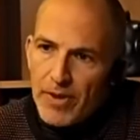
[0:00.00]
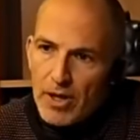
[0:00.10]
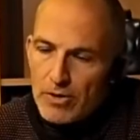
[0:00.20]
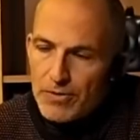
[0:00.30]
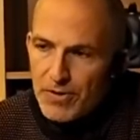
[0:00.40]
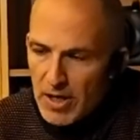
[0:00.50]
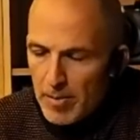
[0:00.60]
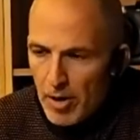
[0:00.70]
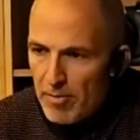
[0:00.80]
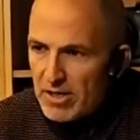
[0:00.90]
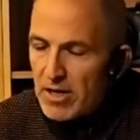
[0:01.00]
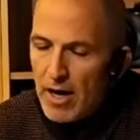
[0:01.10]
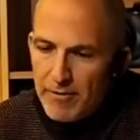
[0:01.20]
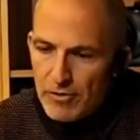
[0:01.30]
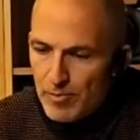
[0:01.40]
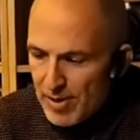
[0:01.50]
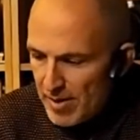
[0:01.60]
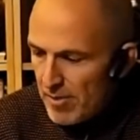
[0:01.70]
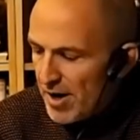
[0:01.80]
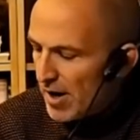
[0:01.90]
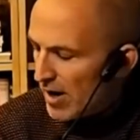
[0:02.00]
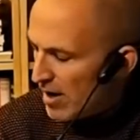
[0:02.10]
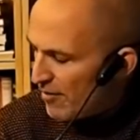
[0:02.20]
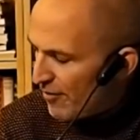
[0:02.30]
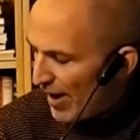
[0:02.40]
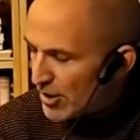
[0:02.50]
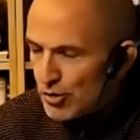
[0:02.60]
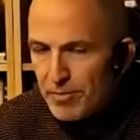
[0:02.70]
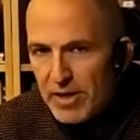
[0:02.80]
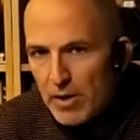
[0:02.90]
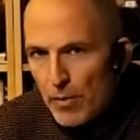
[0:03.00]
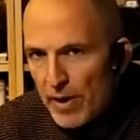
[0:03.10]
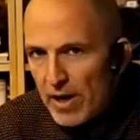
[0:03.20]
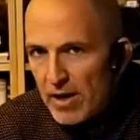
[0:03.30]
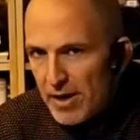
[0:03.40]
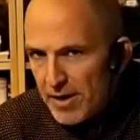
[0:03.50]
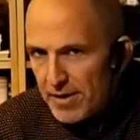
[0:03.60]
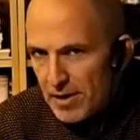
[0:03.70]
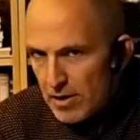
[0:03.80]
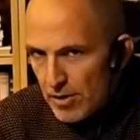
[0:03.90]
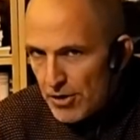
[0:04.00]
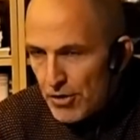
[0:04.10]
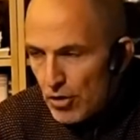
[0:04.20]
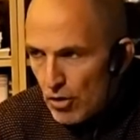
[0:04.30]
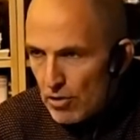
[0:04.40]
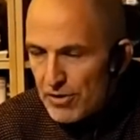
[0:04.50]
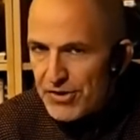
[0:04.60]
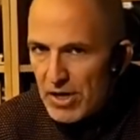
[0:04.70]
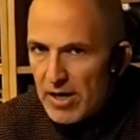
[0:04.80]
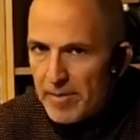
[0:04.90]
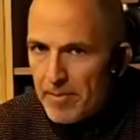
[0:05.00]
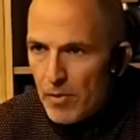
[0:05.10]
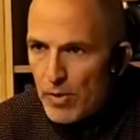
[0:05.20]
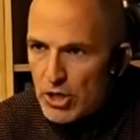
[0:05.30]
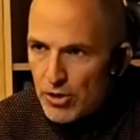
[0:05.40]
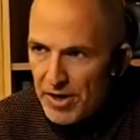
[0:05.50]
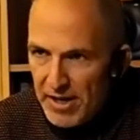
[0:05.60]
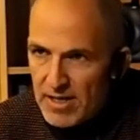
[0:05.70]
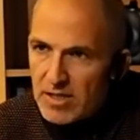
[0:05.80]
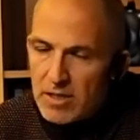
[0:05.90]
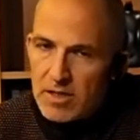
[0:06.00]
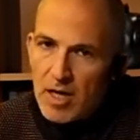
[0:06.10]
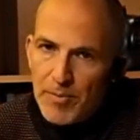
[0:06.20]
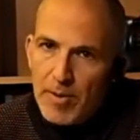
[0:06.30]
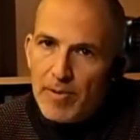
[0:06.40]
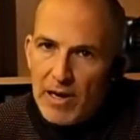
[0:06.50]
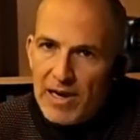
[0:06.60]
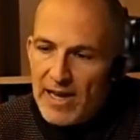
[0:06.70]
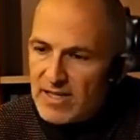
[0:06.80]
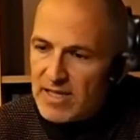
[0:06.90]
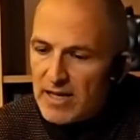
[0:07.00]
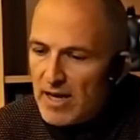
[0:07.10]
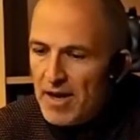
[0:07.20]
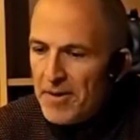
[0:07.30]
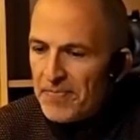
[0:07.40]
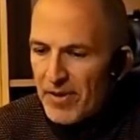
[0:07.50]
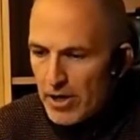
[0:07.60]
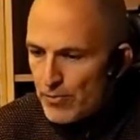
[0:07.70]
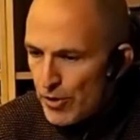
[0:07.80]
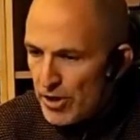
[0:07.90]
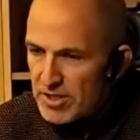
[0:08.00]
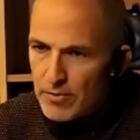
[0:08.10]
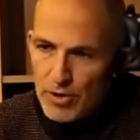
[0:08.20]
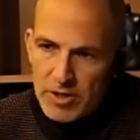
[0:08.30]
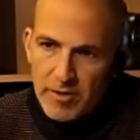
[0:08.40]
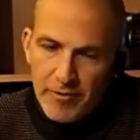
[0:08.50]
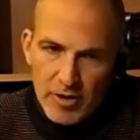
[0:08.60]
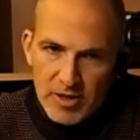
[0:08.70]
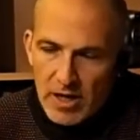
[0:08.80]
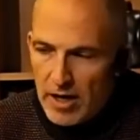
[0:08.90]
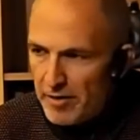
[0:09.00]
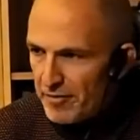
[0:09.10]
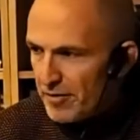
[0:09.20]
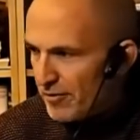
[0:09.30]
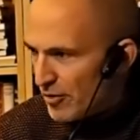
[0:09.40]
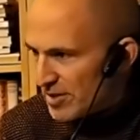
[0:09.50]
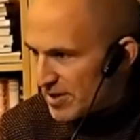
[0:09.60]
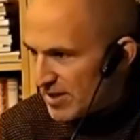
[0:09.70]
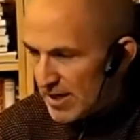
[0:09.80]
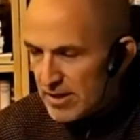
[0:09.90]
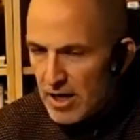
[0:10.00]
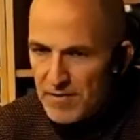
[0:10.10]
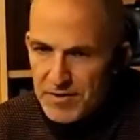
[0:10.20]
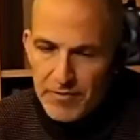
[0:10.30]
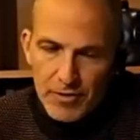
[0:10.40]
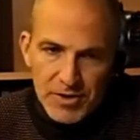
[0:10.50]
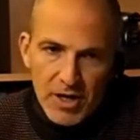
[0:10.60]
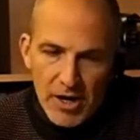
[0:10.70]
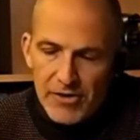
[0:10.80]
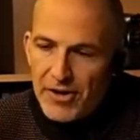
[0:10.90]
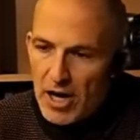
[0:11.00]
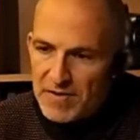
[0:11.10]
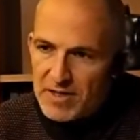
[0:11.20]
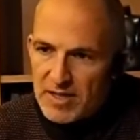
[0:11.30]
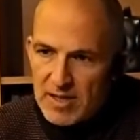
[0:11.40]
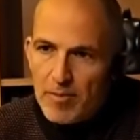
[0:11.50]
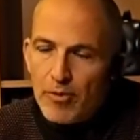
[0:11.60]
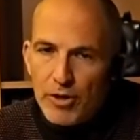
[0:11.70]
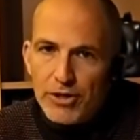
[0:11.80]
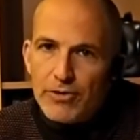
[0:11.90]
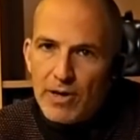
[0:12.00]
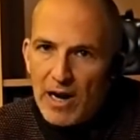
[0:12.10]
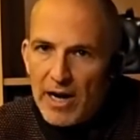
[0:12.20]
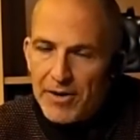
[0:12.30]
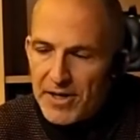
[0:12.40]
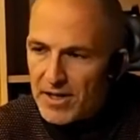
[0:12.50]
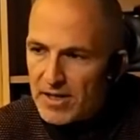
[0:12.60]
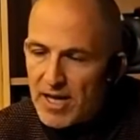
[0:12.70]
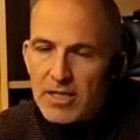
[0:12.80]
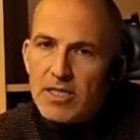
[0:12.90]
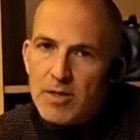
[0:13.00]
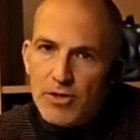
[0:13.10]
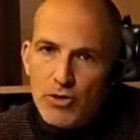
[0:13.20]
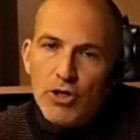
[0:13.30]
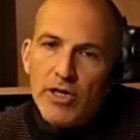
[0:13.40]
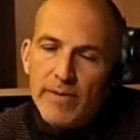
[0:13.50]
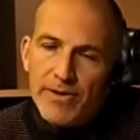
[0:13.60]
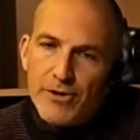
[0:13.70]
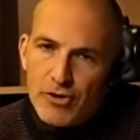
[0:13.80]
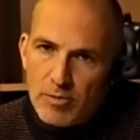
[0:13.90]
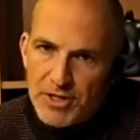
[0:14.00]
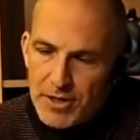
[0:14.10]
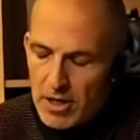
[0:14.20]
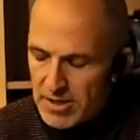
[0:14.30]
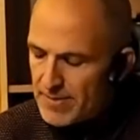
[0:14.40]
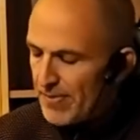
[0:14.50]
to think about my dive, to plan my dive, and to be aware and alert all the time, which on an eCCR, people are lazy. It works the first dive, the first 10 dives, the first 100 dives, and at some point you rely on it, and that's usually when the trouble starts.